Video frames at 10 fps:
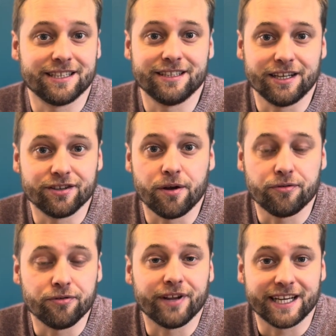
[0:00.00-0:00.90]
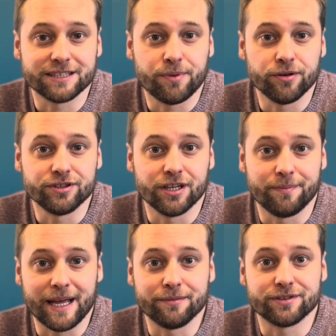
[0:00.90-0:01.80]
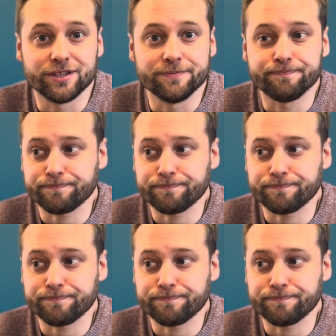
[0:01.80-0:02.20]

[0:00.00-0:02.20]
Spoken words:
and go through that exposure, be able to